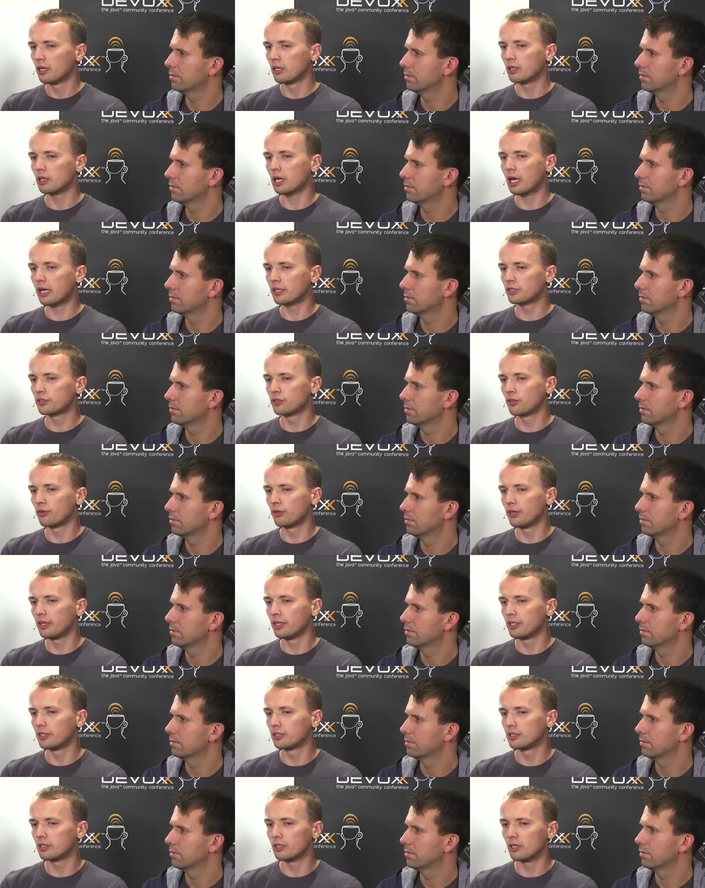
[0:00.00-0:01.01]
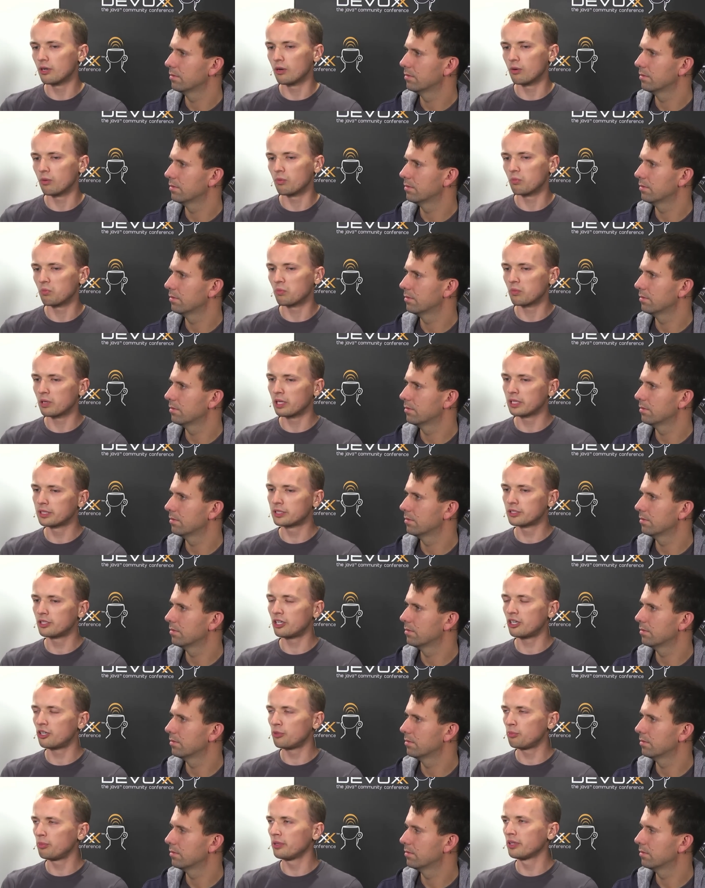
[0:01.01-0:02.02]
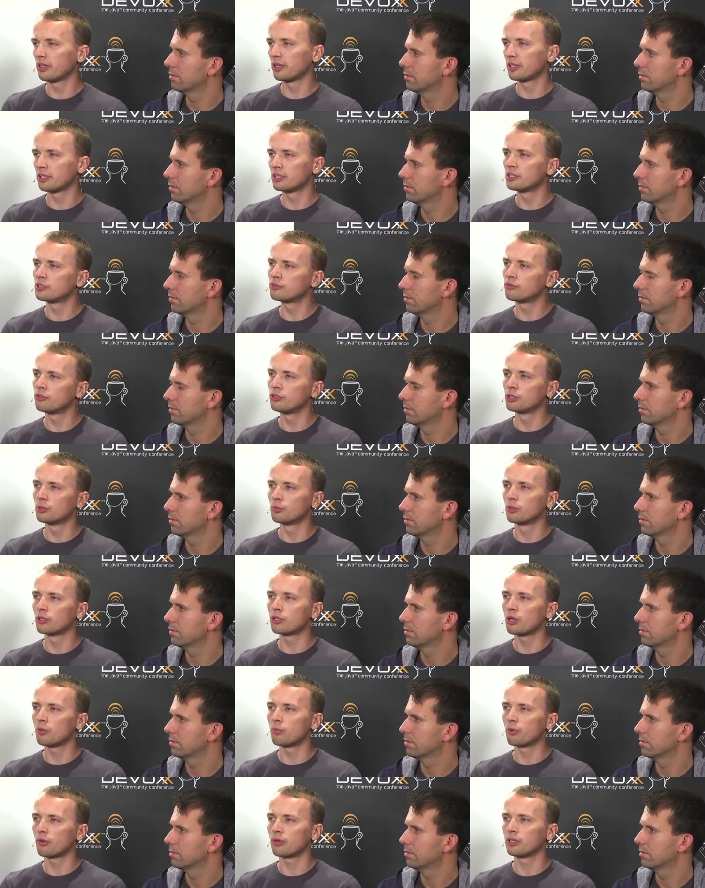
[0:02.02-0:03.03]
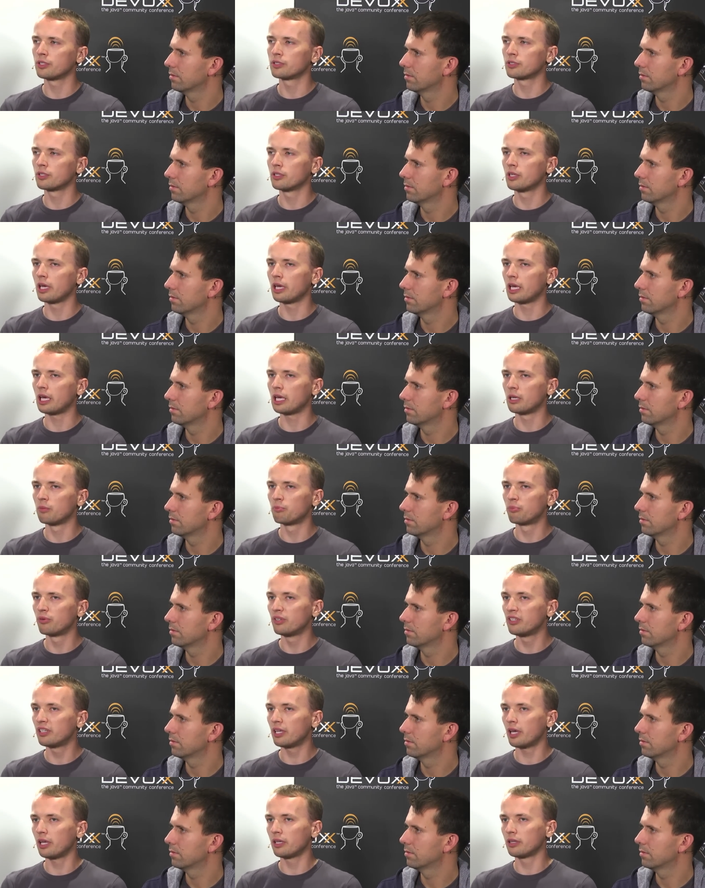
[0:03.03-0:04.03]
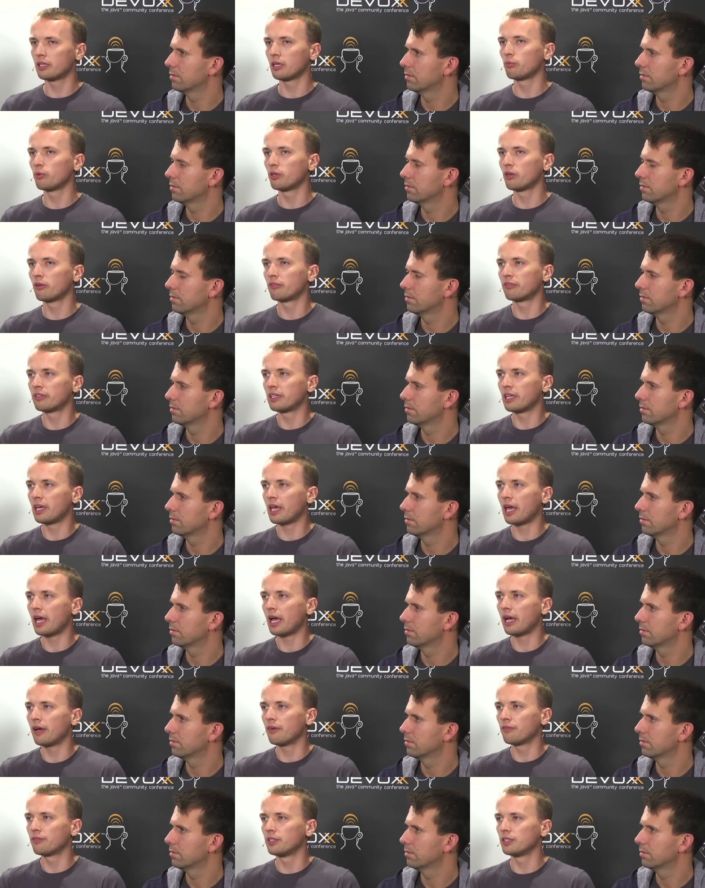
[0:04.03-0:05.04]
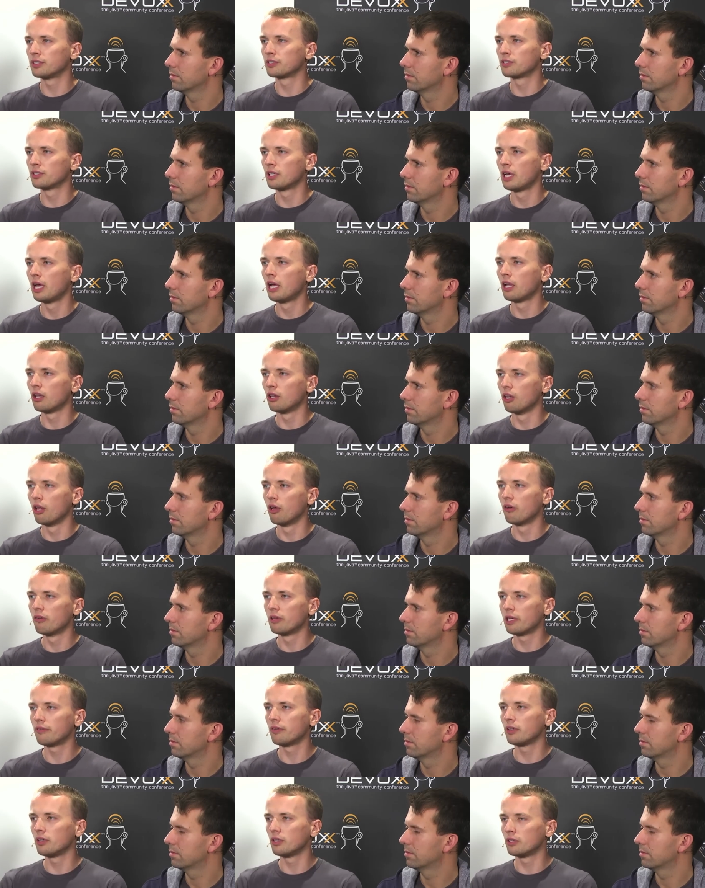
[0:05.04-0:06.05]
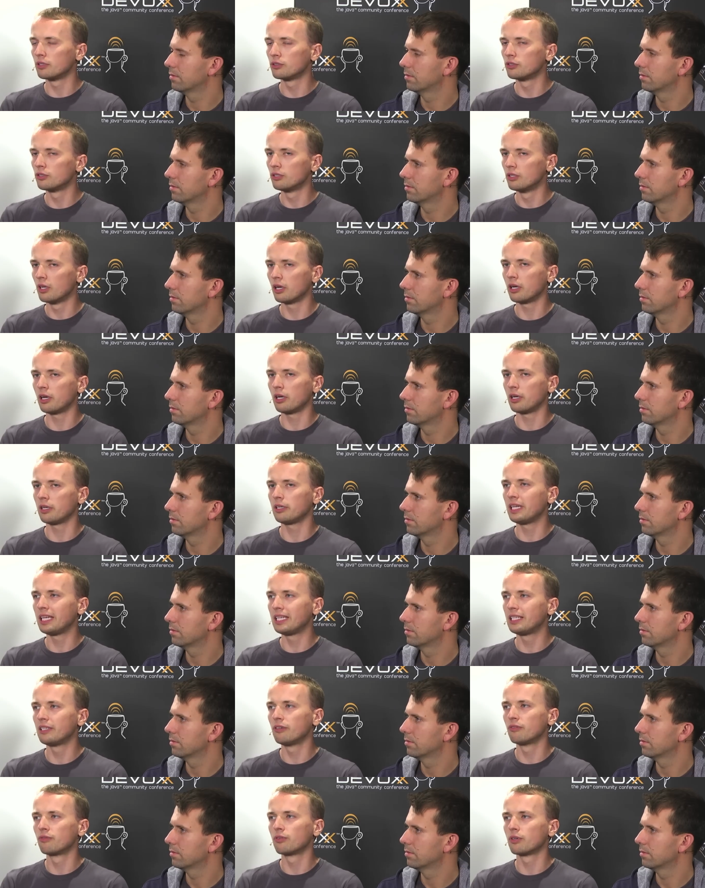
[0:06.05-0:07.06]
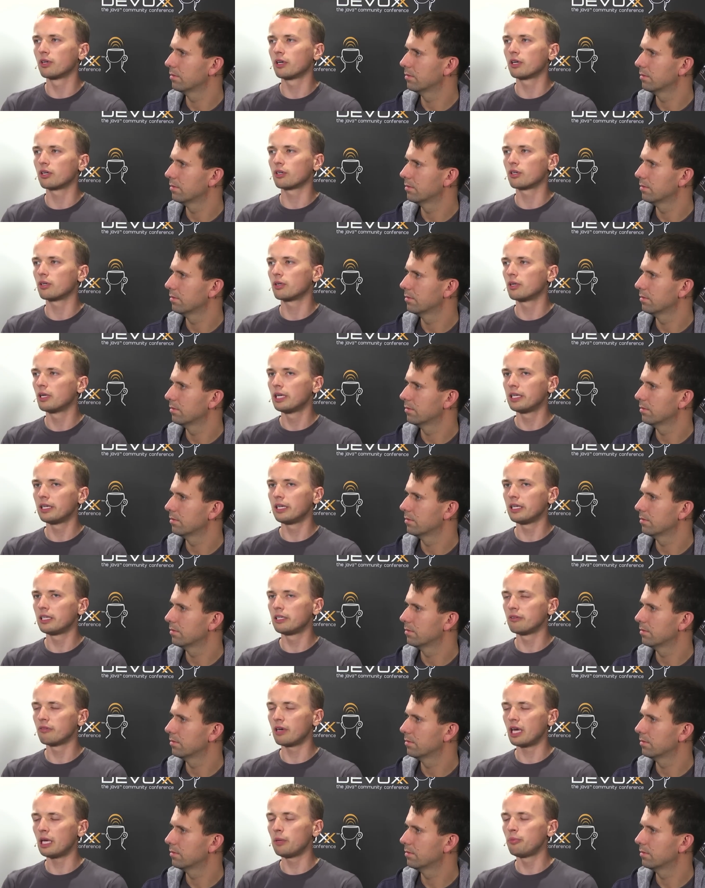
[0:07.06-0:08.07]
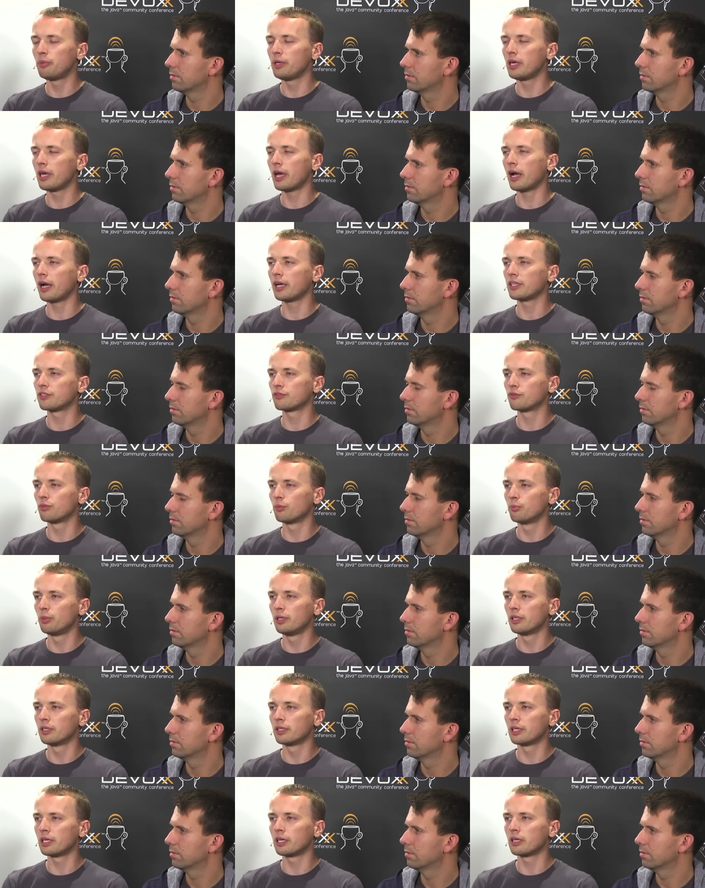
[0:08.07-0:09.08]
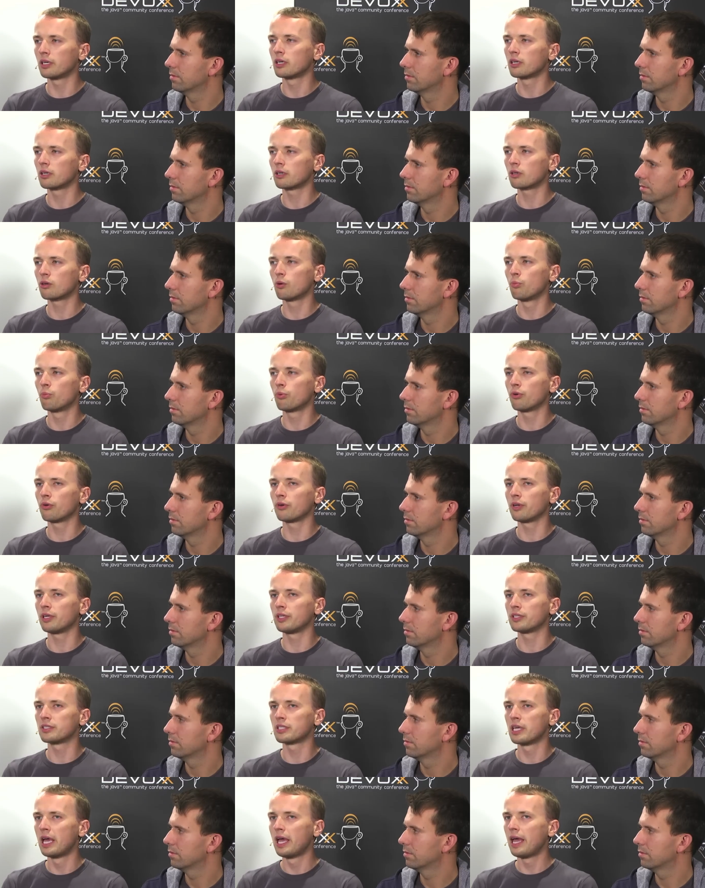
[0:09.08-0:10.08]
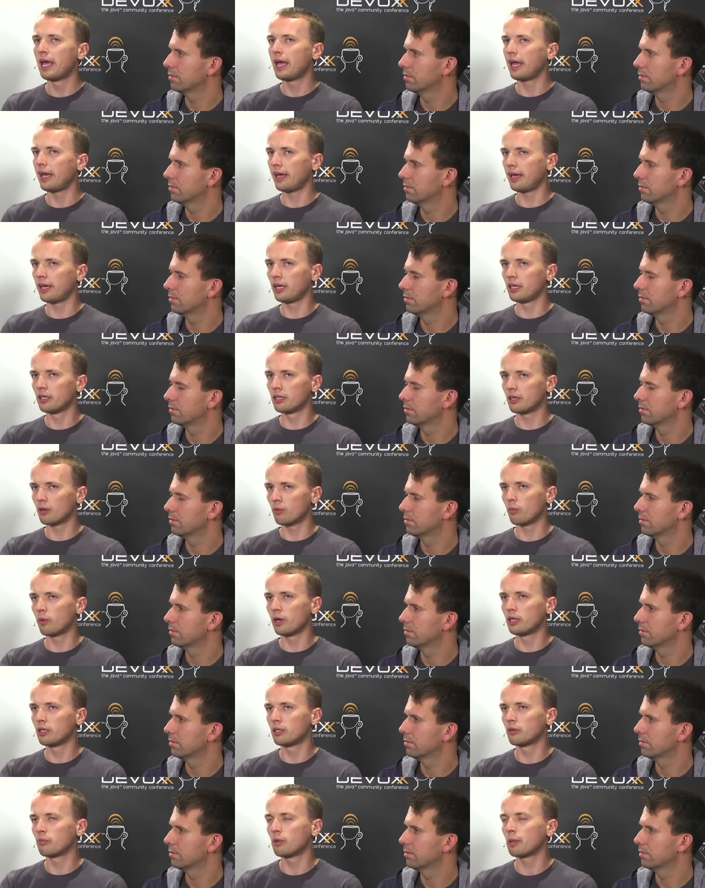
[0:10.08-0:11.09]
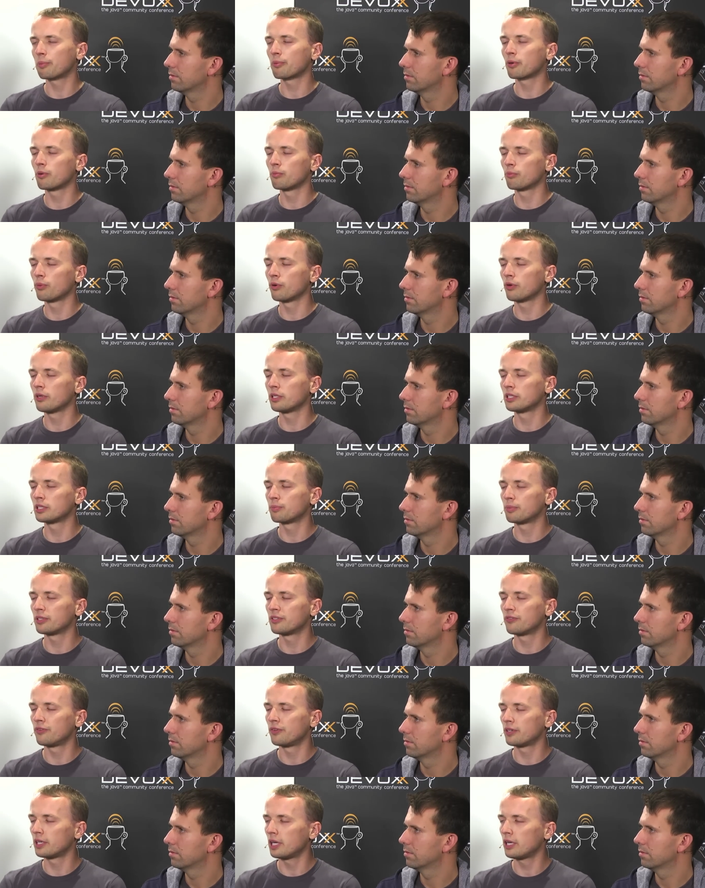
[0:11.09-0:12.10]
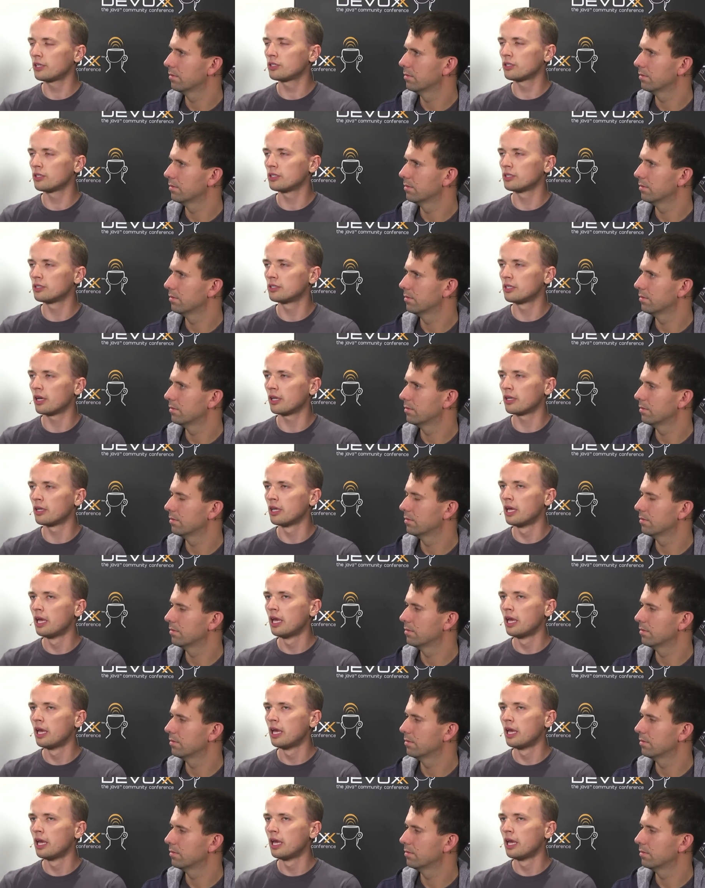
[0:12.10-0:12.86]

Speaker 1: our story is, you know, let's start building these reusable components today and pretend that we already have this low-level uh, native uh, native APIs for building components. And when the web component specification is done,